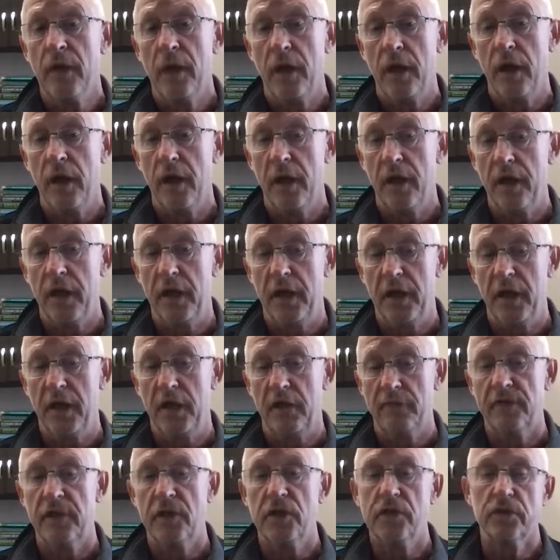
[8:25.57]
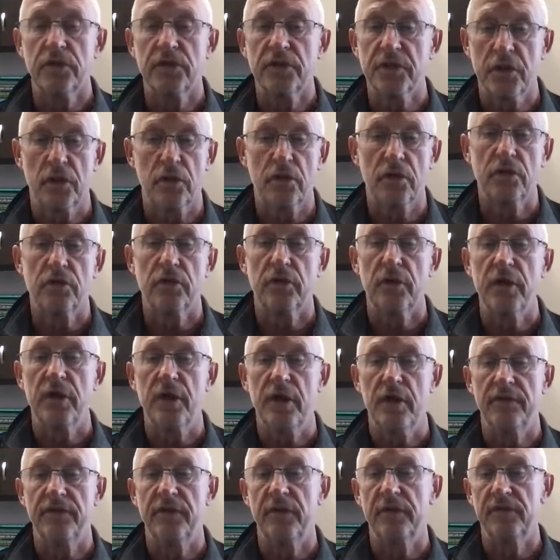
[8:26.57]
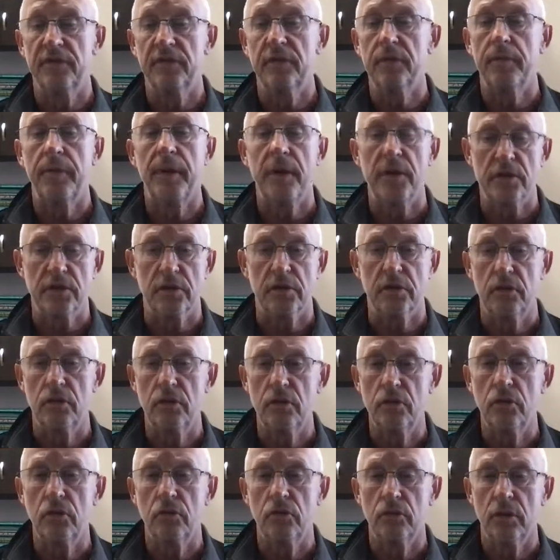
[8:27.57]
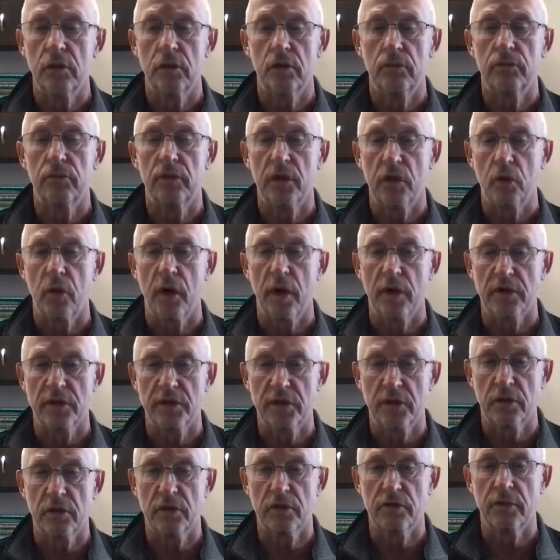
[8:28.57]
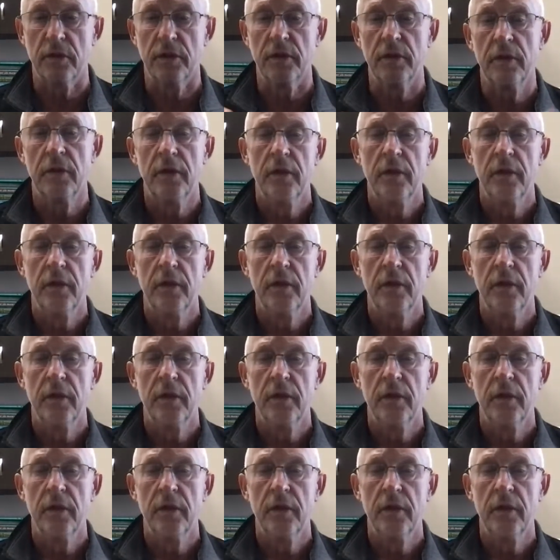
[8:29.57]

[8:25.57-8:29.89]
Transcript: an eventual surgery if this is a patient who will require surgery.